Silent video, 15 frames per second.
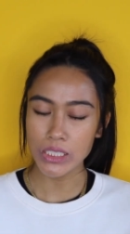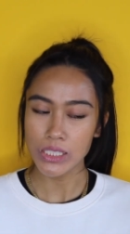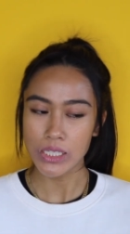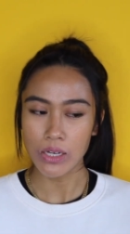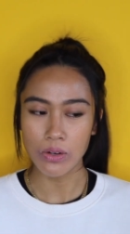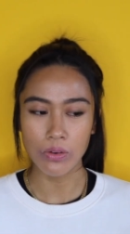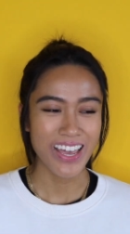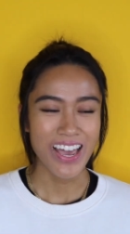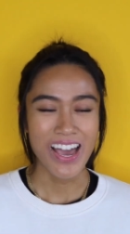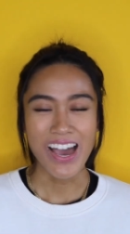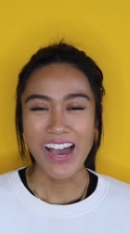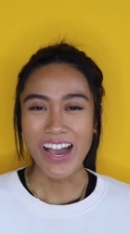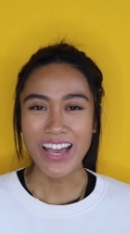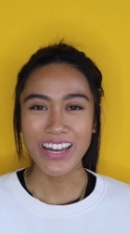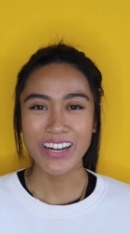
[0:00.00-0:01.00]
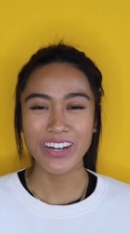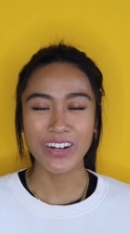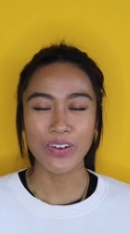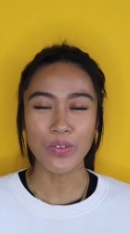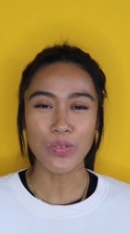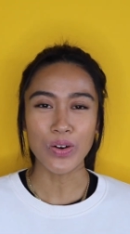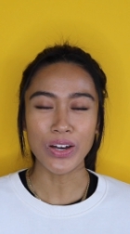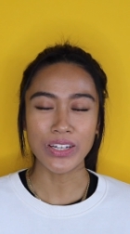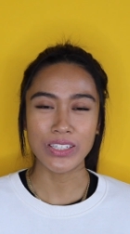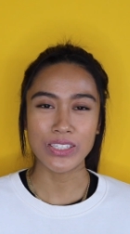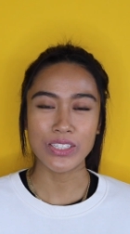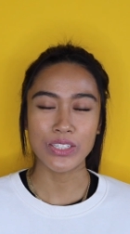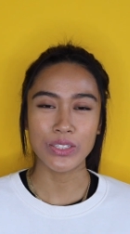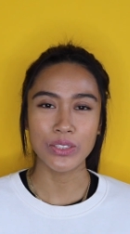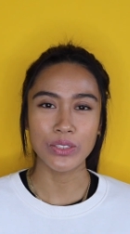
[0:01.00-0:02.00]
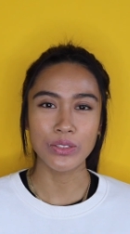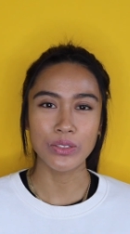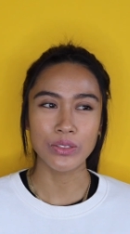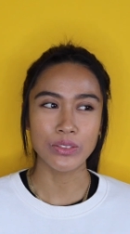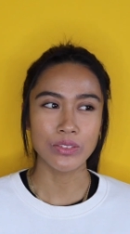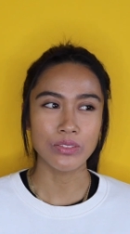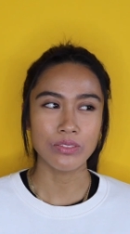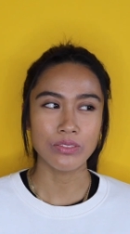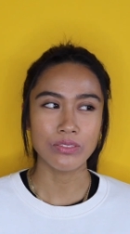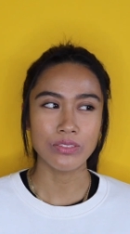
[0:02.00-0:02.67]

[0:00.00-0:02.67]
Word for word: So I didn't want to